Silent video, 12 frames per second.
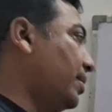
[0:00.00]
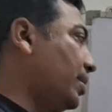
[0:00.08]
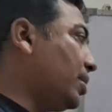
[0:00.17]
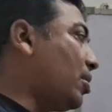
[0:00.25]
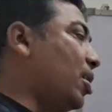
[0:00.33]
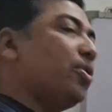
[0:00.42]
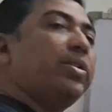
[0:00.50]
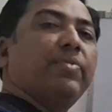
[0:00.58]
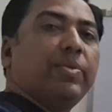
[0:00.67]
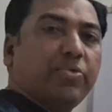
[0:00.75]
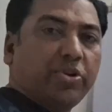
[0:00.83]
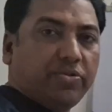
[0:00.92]
Now how it
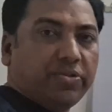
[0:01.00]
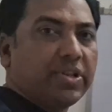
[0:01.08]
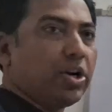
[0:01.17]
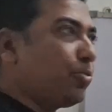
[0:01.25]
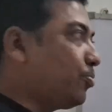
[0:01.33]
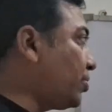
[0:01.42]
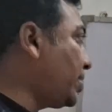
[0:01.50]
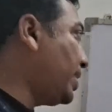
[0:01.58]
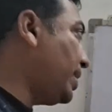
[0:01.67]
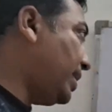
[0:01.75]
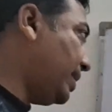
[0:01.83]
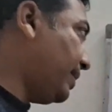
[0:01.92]
will produce the
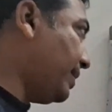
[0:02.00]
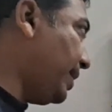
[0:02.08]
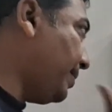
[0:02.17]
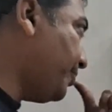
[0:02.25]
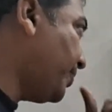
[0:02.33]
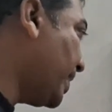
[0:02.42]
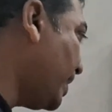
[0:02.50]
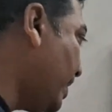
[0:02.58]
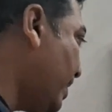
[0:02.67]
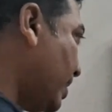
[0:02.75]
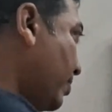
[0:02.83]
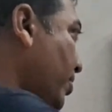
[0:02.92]
output? Let us see.
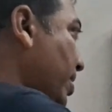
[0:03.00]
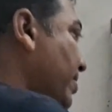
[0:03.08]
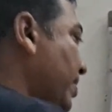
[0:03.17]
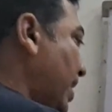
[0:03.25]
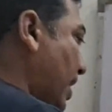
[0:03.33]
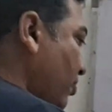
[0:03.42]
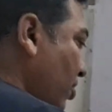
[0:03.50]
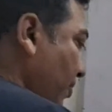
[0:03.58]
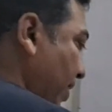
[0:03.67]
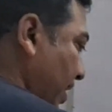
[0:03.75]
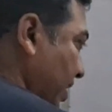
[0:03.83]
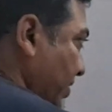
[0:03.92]
Suppose if the value
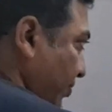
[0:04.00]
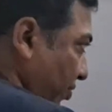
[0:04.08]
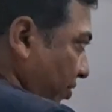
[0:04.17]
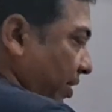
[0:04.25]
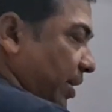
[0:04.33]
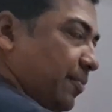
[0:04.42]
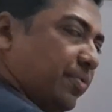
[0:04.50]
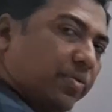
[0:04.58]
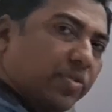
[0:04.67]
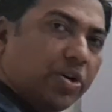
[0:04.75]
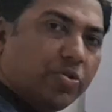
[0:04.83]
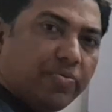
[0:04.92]
of n is 4, if we want to